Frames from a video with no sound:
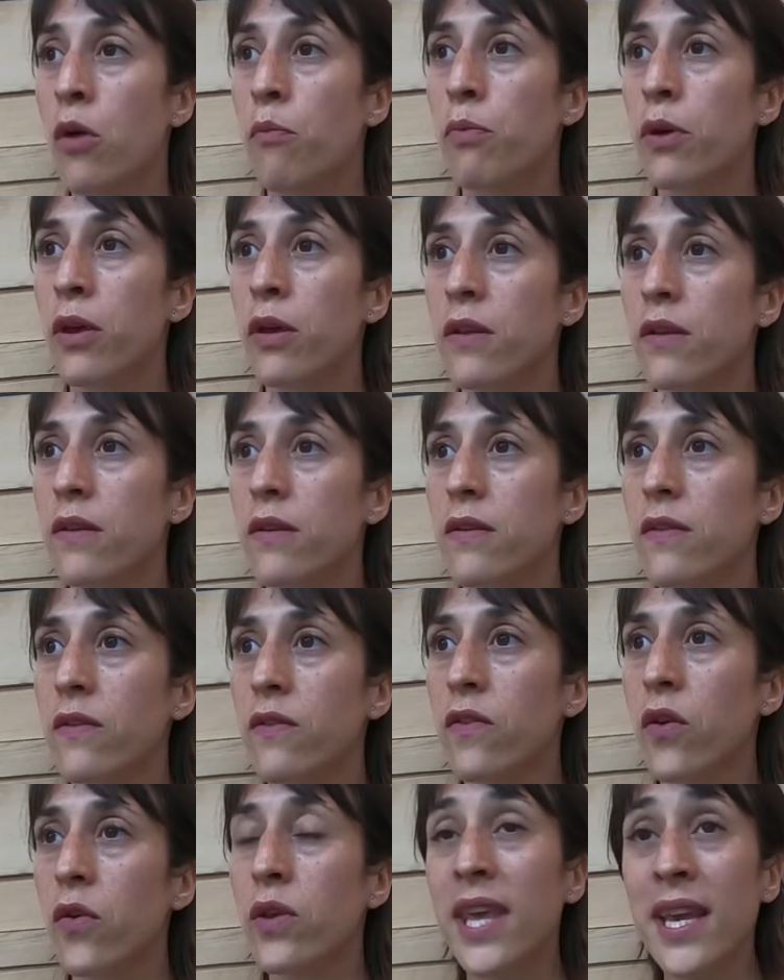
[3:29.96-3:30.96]
But
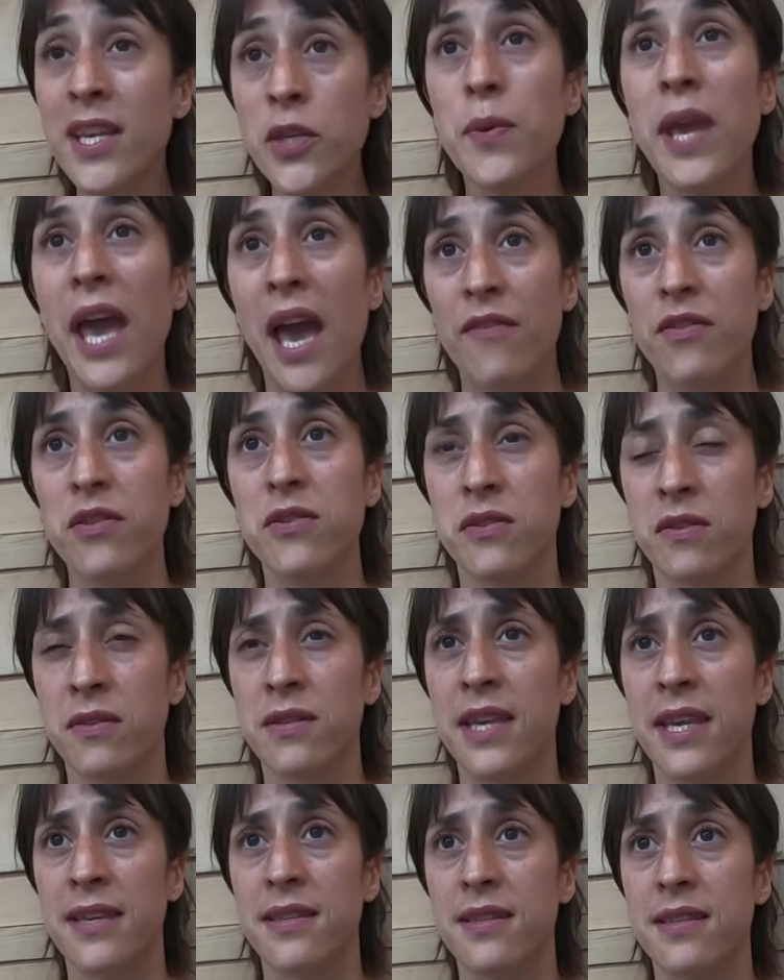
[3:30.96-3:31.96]
so yes, we have a
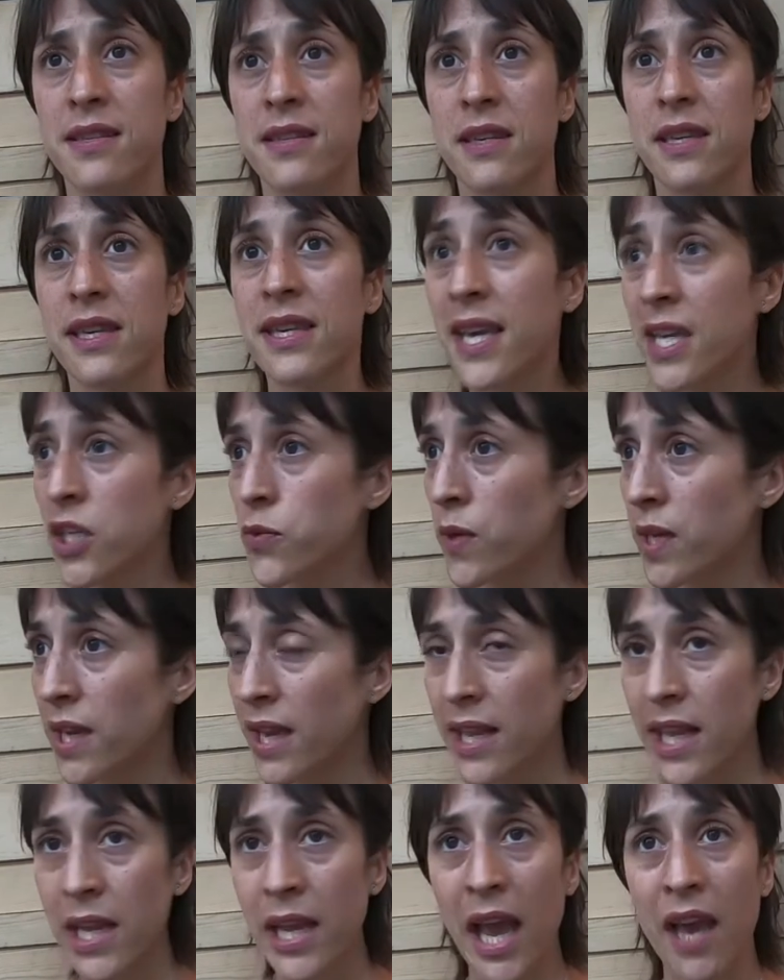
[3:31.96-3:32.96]
success. Yes, we
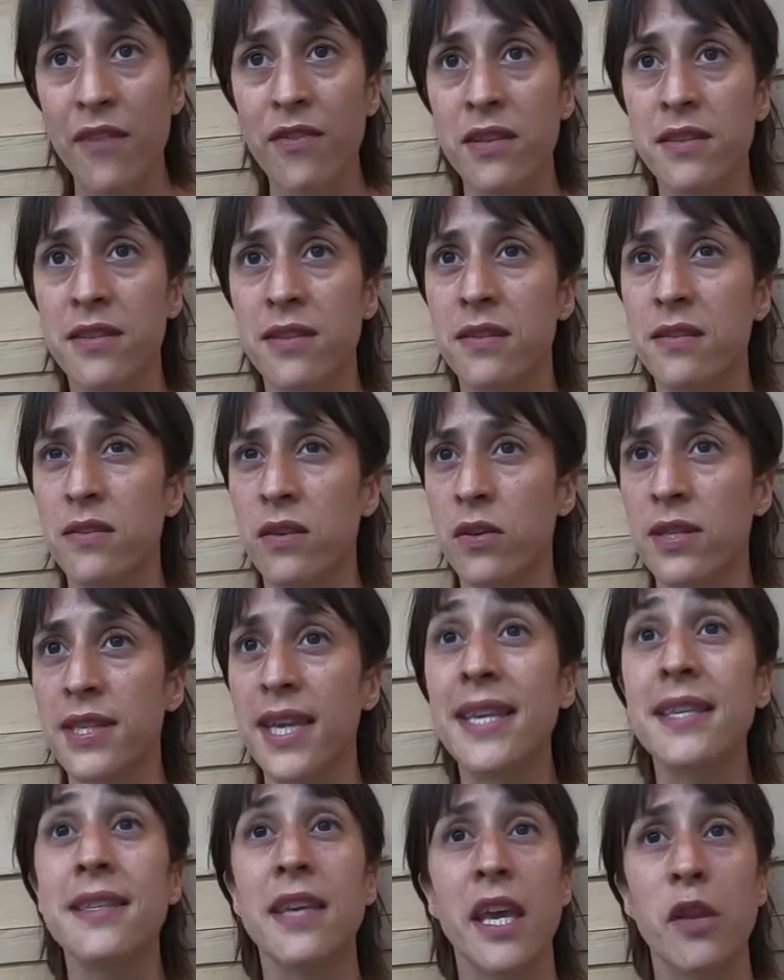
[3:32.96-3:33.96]
clearly have a
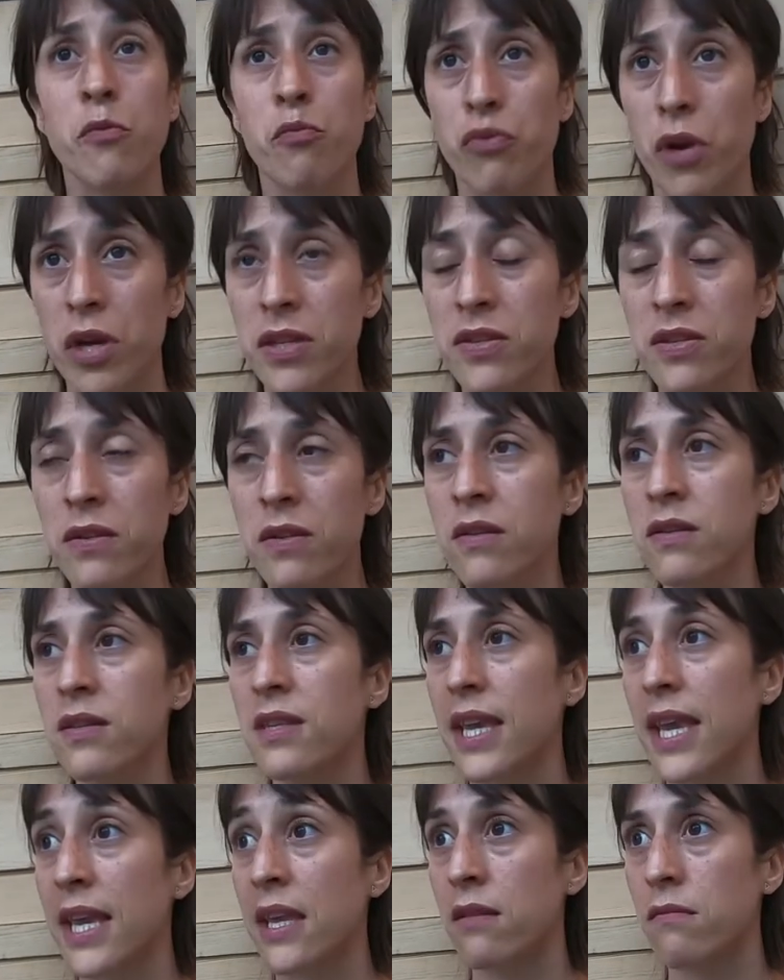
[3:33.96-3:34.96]
success in
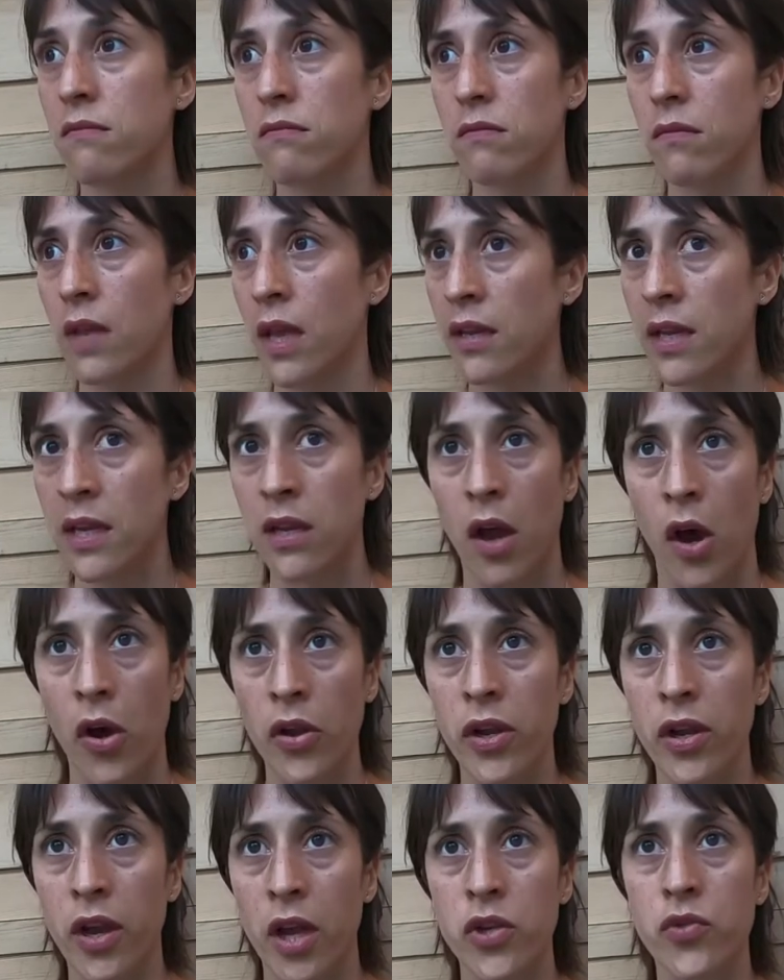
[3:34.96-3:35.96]
Brussels and in
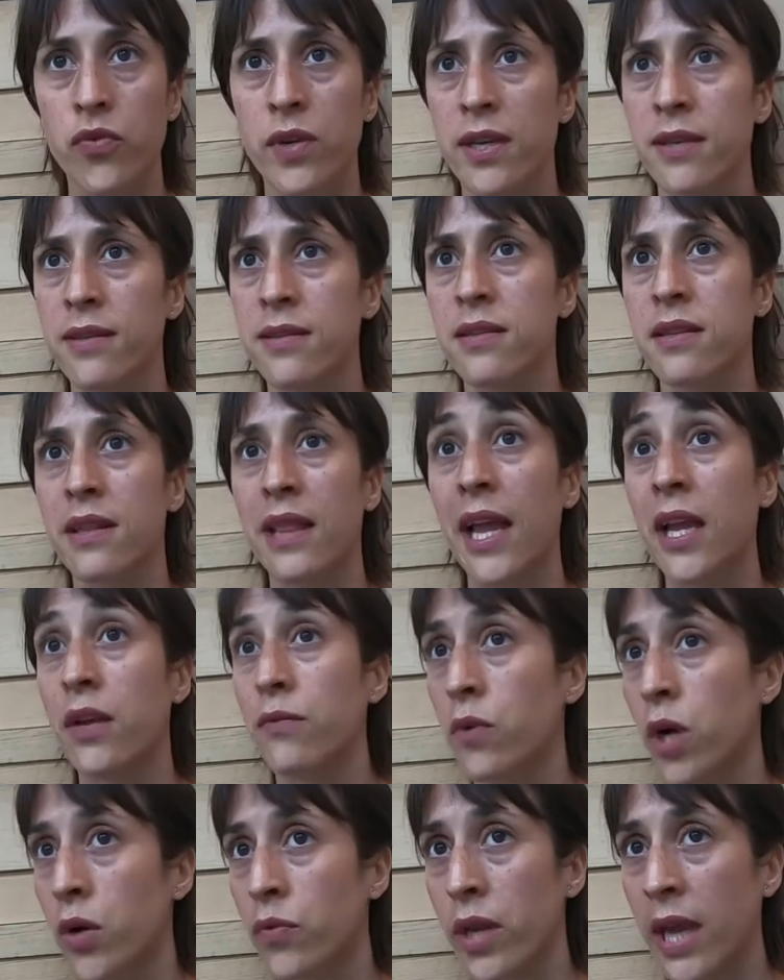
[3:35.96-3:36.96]
other countries like
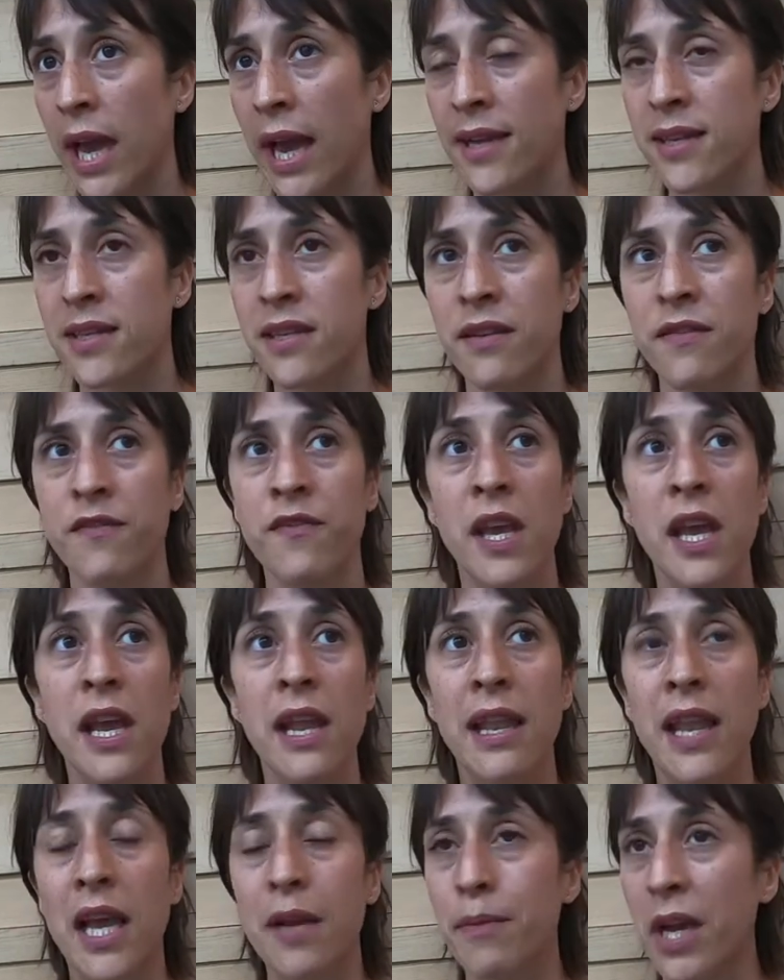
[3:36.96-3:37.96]
where we're active,
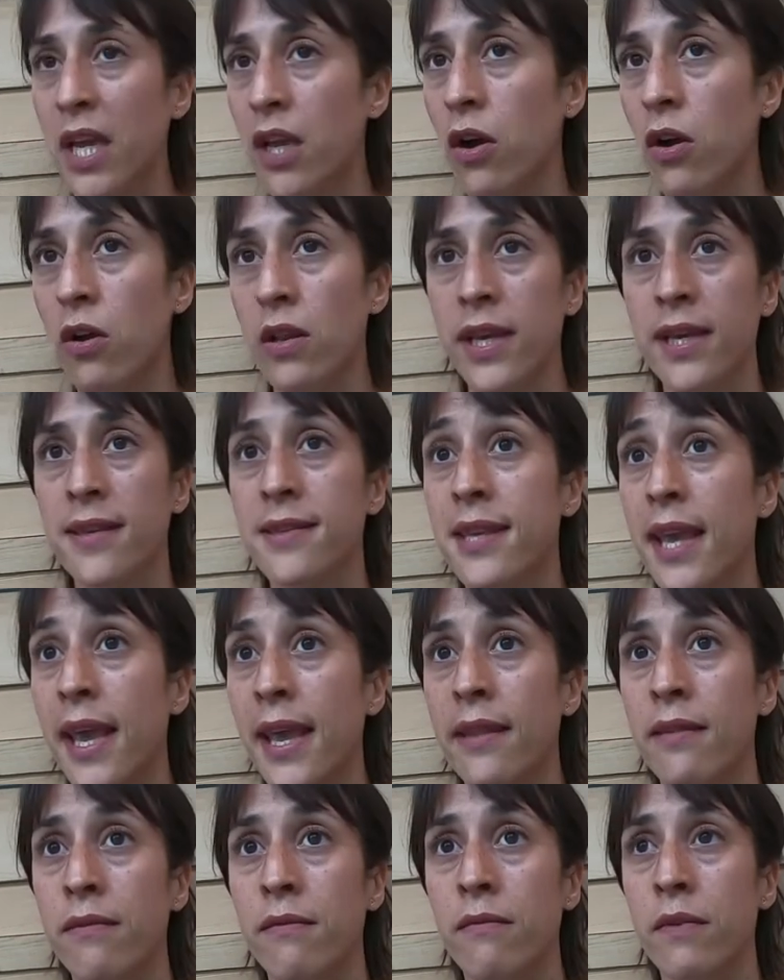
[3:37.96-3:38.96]
like my colleagues
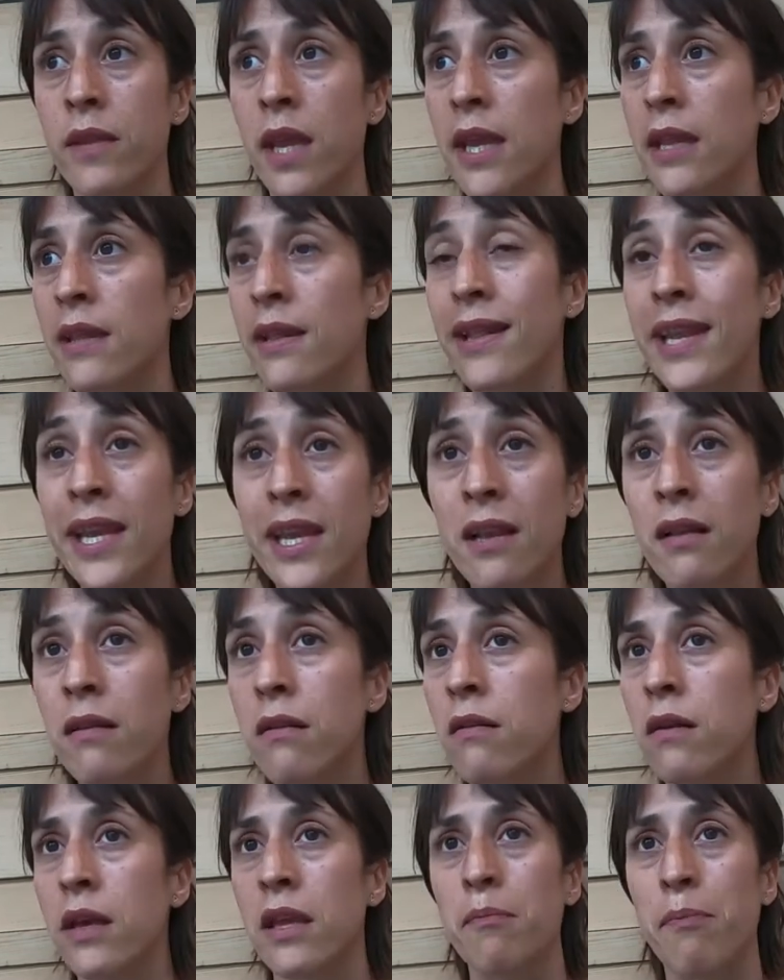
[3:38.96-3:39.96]
in
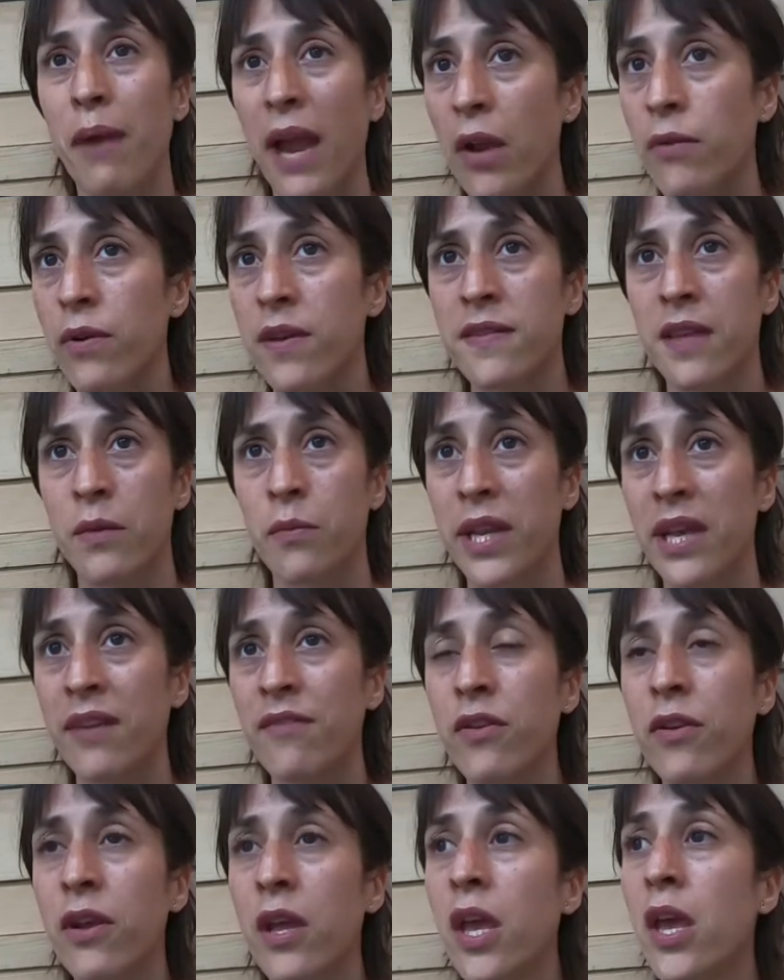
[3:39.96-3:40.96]
Lille, in Paris, and
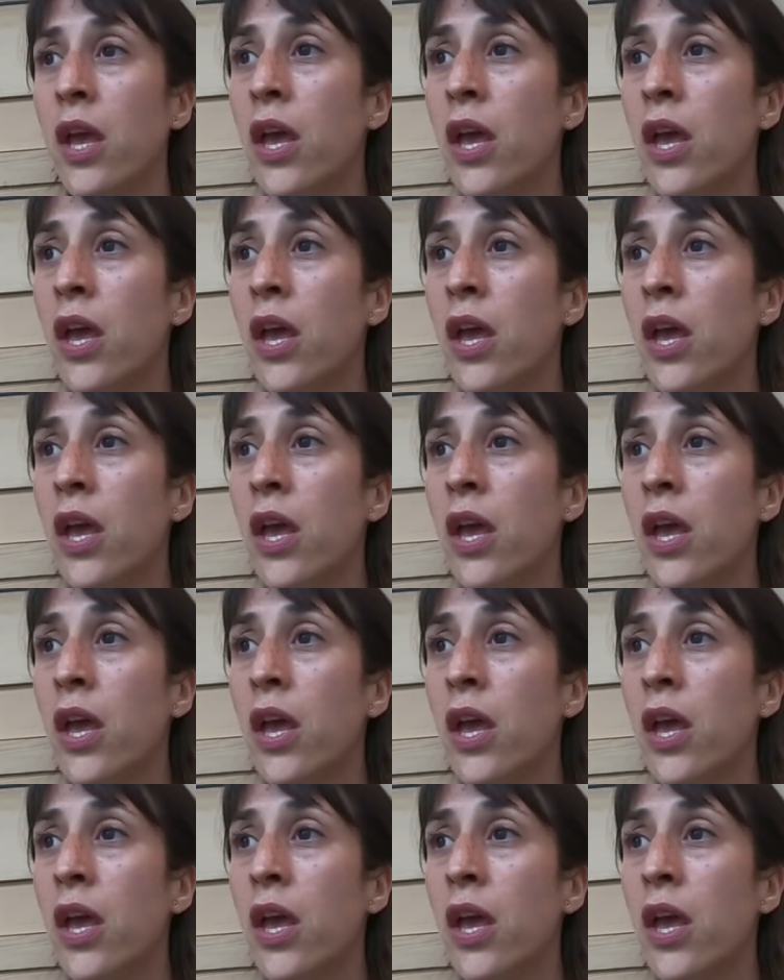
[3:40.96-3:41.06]
whatever.